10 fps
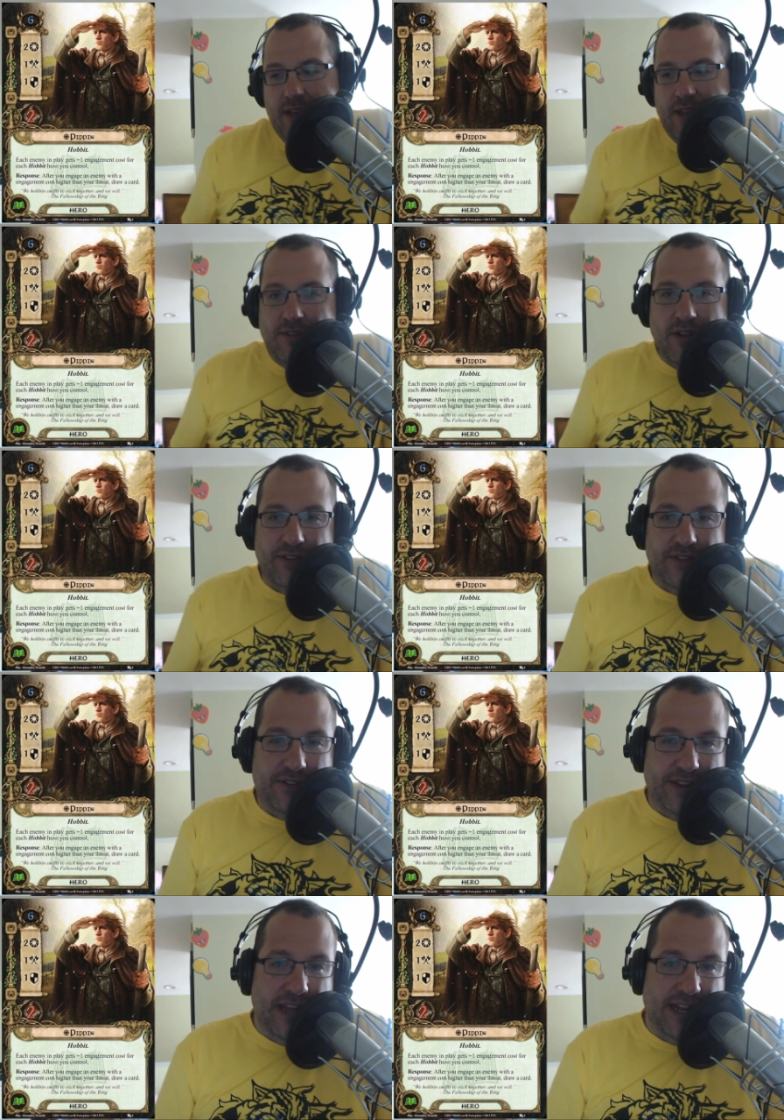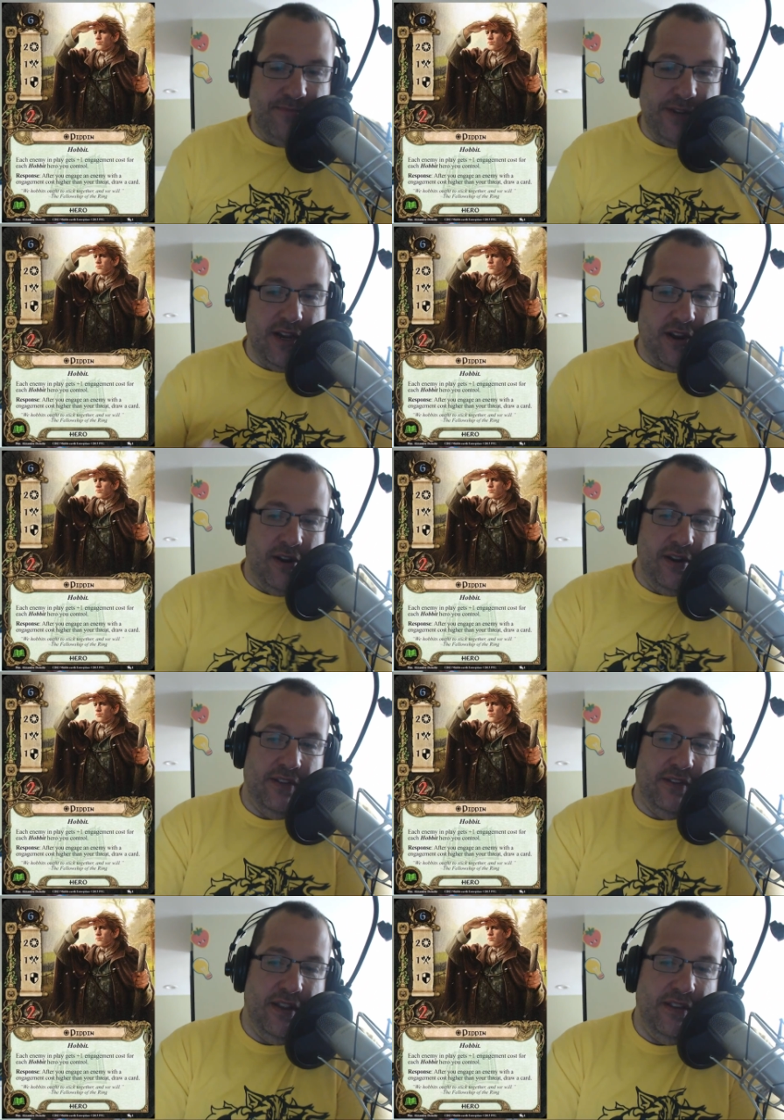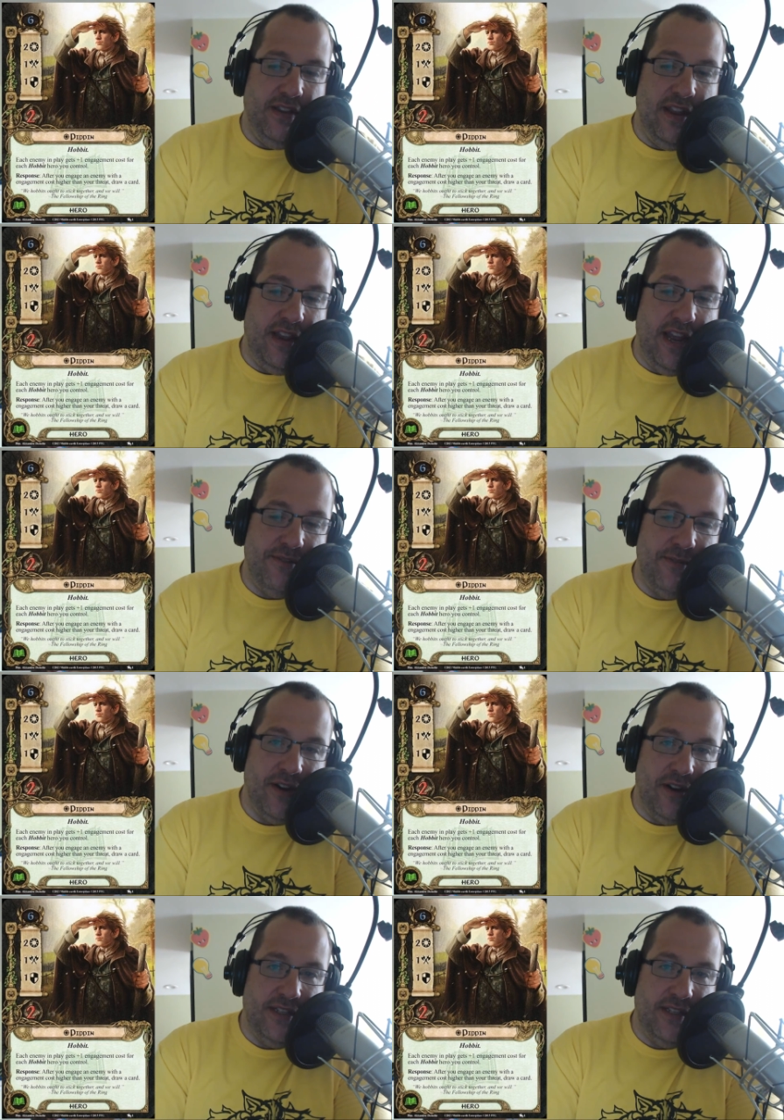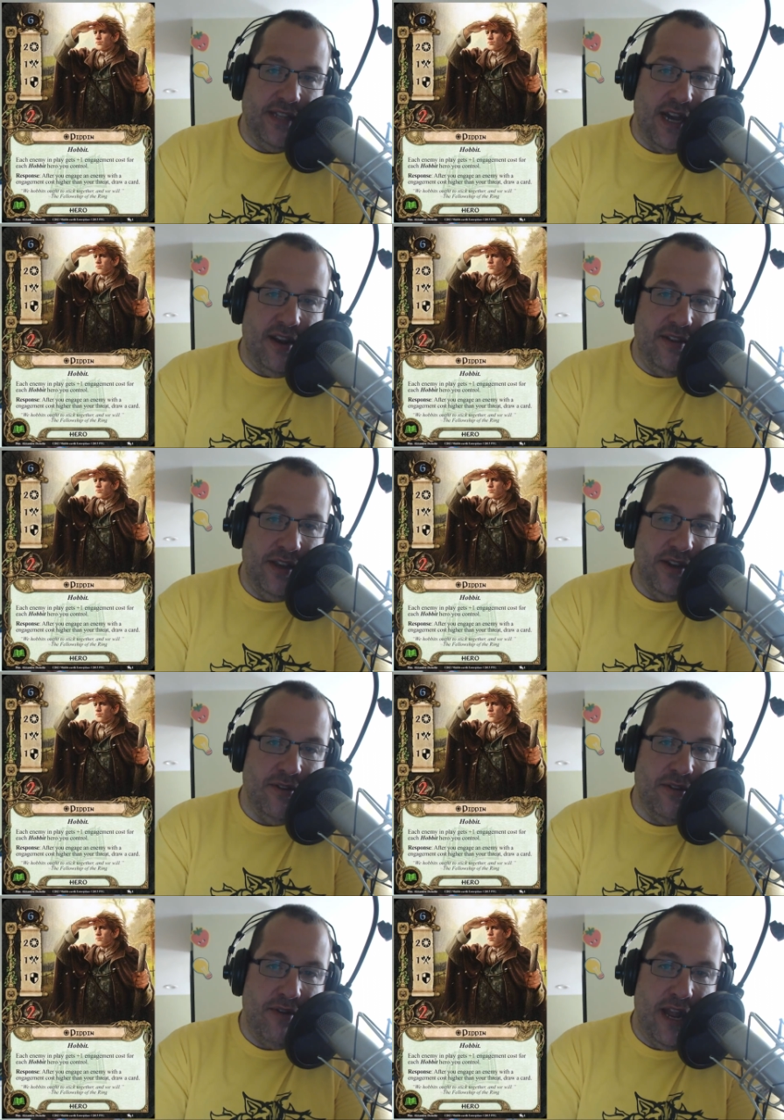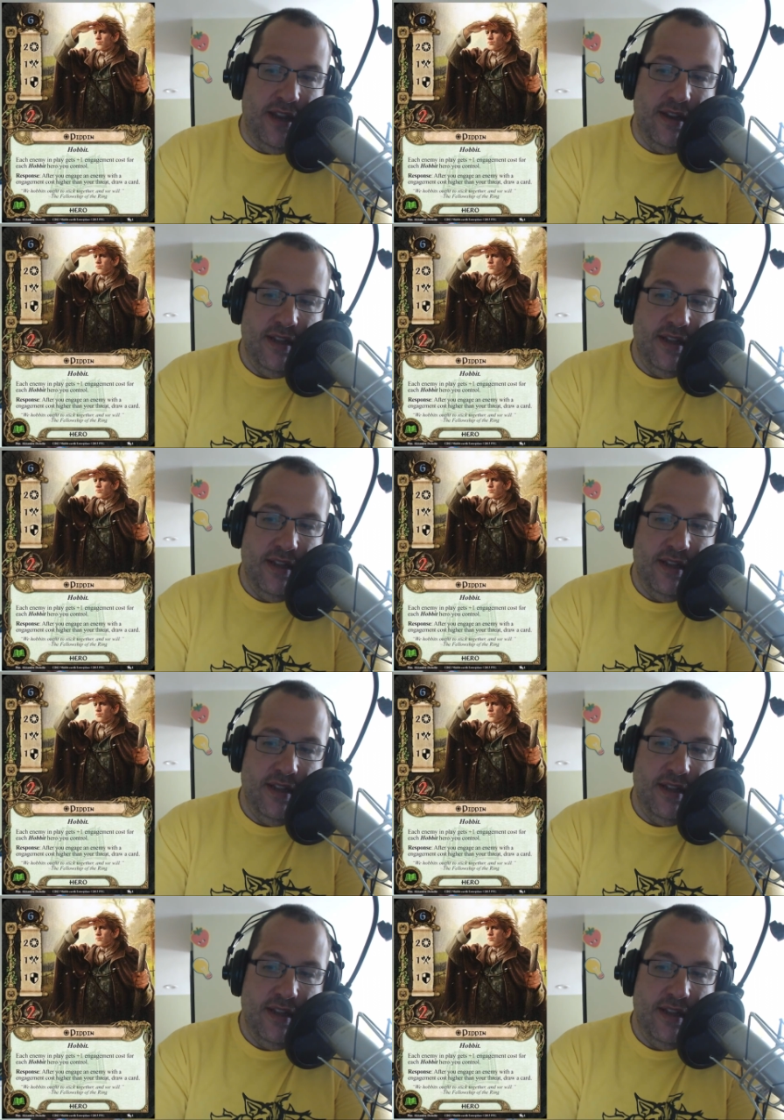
As long as its oh. engagement card is, is engagement cost is higher than your threat.